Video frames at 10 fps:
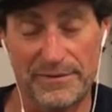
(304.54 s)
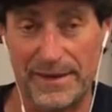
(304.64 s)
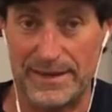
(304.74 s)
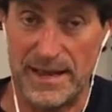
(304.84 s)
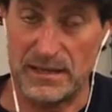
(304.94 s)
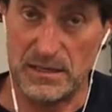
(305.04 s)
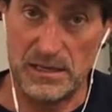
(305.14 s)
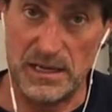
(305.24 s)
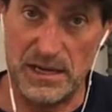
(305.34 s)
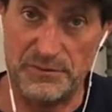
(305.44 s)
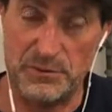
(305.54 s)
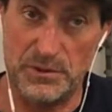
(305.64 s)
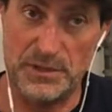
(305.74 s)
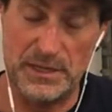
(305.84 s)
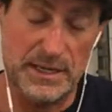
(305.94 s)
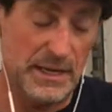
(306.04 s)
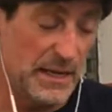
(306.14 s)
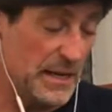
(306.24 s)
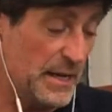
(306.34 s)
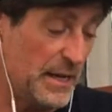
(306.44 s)
fantastically afterwards.
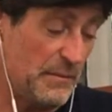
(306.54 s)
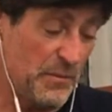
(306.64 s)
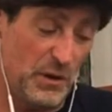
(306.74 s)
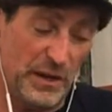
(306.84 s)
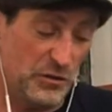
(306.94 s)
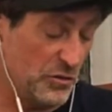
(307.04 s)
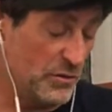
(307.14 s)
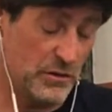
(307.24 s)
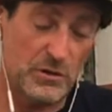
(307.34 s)
Engine noise is